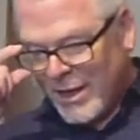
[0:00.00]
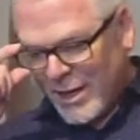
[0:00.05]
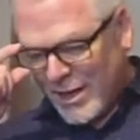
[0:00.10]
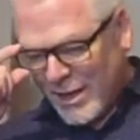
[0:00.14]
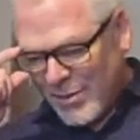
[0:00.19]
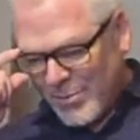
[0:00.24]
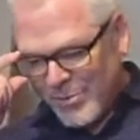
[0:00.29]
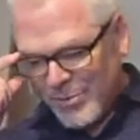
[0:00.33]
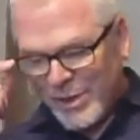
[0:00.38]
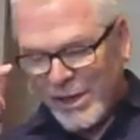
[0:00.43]

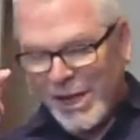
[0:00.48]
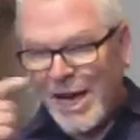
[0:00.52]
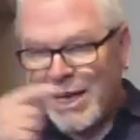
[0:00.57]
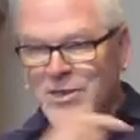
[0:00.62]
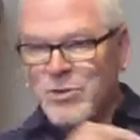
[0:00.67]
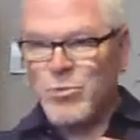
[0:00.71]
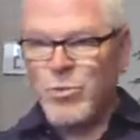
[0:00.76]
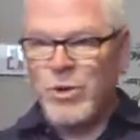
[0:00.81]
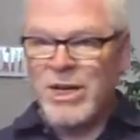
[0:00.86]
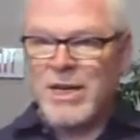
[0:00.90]
Um,
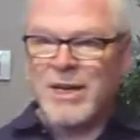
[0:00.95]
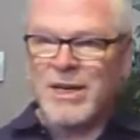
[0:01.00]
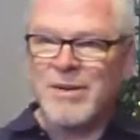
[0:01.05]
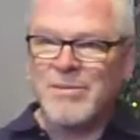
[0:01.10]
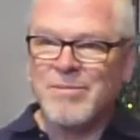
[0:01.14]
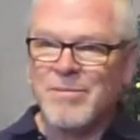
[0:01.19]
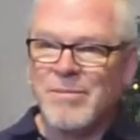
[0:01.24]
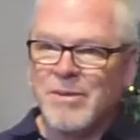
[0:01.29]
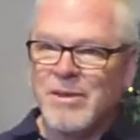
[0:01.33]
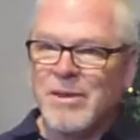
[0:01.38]
last
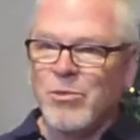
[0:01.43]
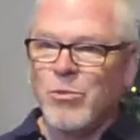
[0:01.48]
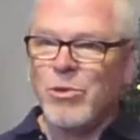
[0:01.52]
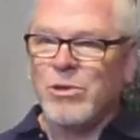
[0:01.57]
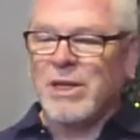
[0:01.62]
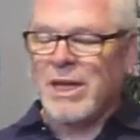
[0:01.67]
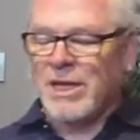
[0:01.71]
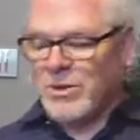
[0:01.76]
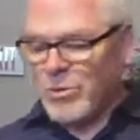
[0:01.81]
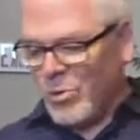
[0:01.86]
week,
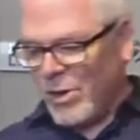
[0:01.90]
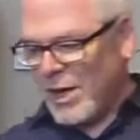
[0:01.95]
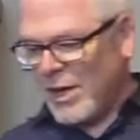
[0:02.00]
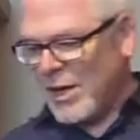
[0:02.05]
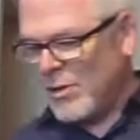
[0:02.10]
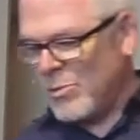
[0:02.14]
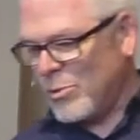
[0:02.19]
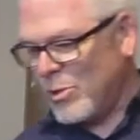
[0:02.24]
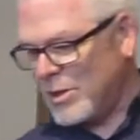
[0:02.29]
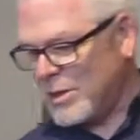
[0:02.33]
last
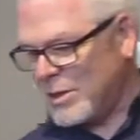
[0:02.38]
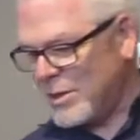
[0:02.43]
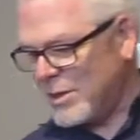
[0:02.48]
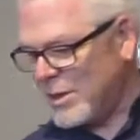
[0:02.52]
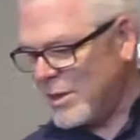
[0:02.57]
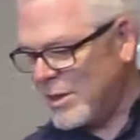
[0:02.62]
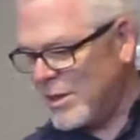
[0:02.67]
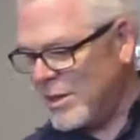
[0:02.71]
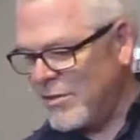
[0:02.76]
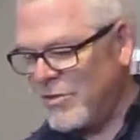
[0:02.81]
weekend was
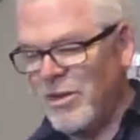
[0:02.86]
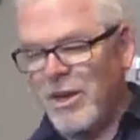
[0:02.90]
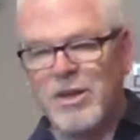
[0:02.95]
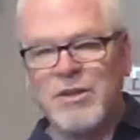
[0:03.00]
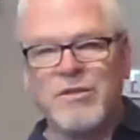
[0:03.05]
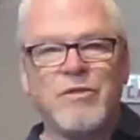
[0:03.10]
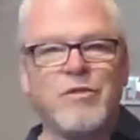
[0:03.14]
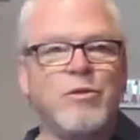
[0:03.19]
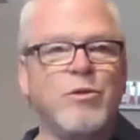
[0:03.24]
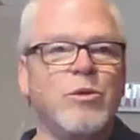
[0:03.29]
a, an
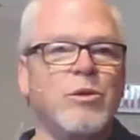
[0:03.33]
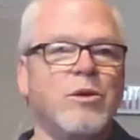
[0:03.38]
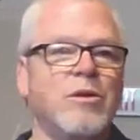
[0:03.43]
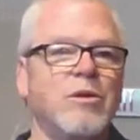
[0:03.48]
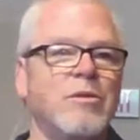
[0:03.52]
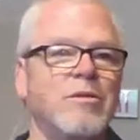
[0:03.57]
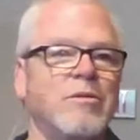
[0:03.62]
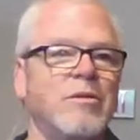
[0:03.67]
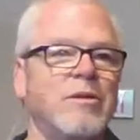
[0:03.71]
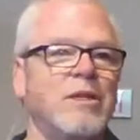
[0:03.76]
event
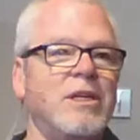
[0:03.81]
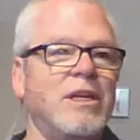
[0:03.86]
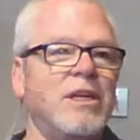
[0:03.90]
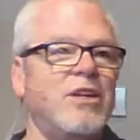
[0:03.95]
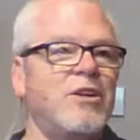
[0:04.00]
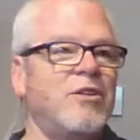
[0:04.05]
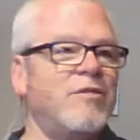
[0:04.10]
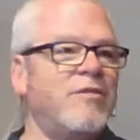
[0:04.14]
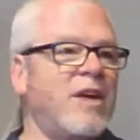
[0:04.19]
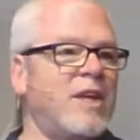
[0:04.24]
for the
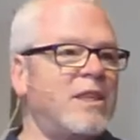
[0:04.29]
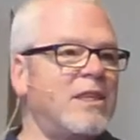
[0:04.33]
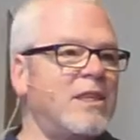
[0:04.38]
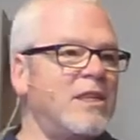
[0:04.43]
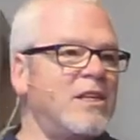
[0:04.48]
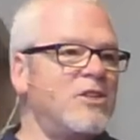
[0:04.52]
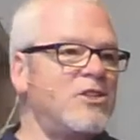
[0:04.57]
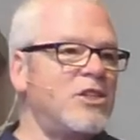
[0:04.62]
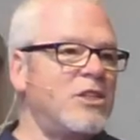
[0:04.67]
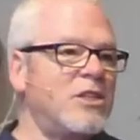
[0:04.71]
Interfaith
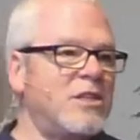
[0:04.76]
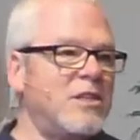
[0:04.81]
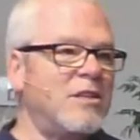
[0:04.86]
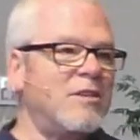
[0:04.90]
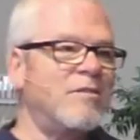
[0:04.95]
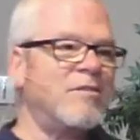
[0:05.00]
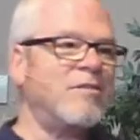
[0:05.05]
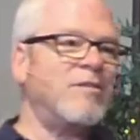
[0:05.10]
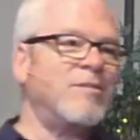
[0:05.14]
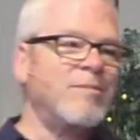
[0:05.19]

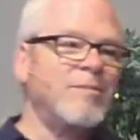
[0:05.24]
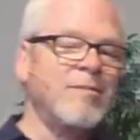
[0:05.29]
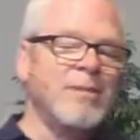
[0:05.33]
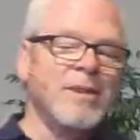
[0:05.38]
Initiative,